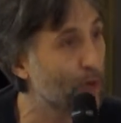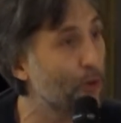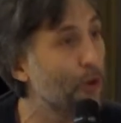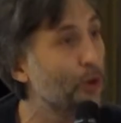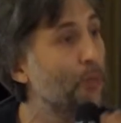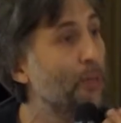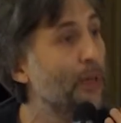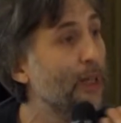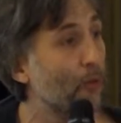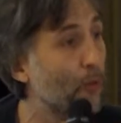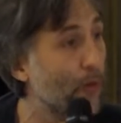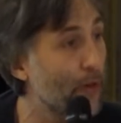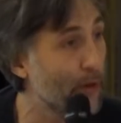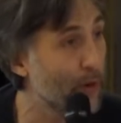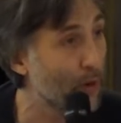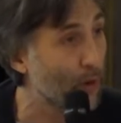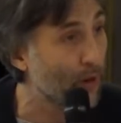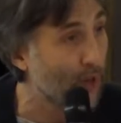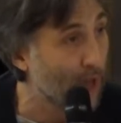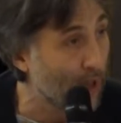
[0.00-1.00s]
you speak with
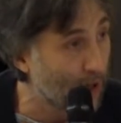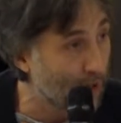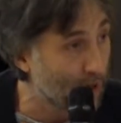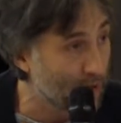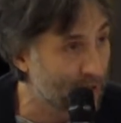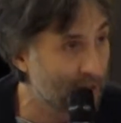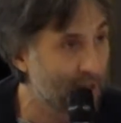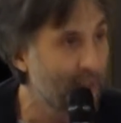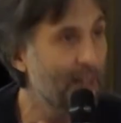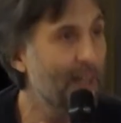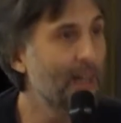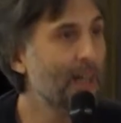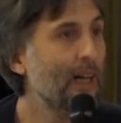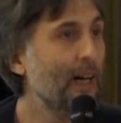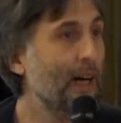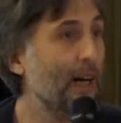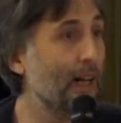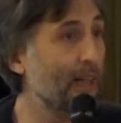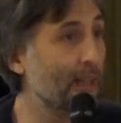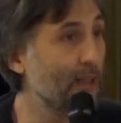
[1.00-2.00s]
your heart,
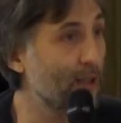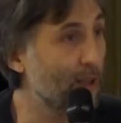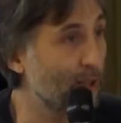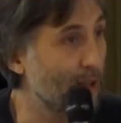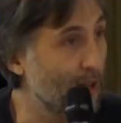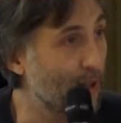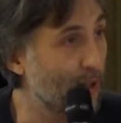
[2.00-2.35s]
and